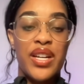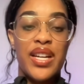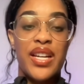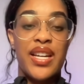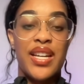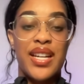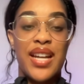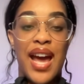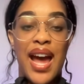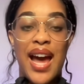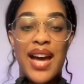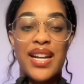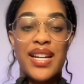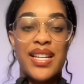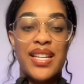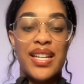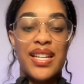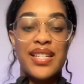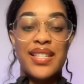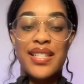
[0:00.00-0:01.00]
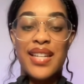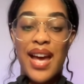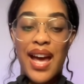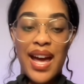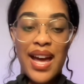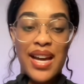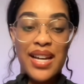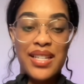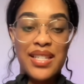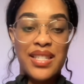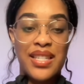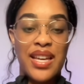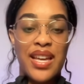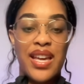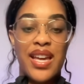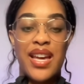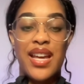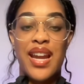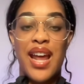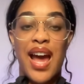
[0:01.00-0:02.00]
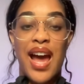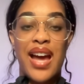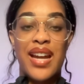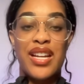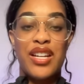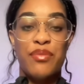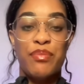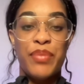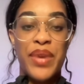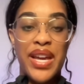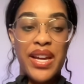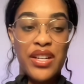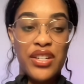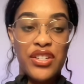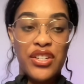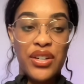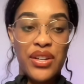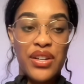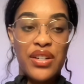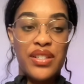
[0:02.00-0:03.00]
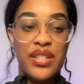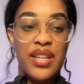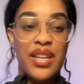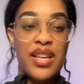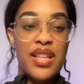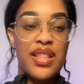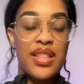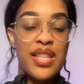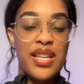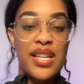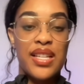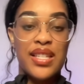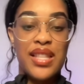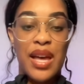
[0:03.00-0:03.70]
it added text, it added pictures, things